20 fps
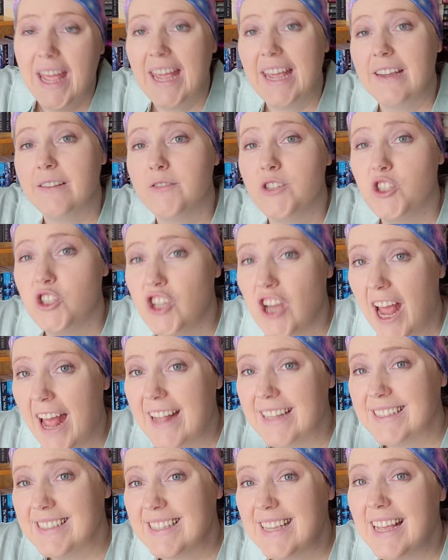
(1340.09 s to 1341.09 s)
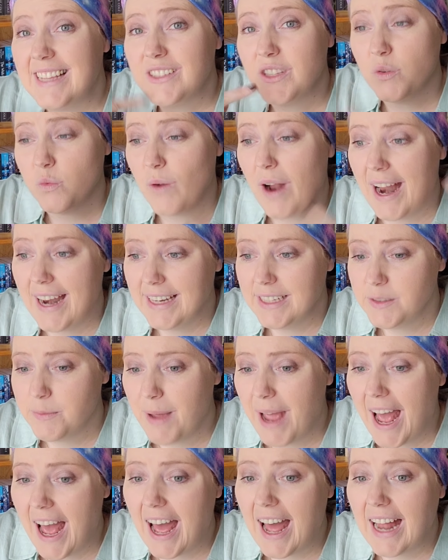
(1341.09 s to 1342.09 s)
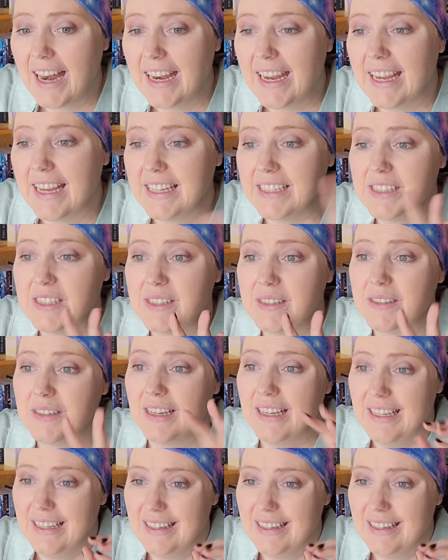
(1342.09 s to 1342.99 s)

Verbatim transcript: If Jen says the writing's bad, it's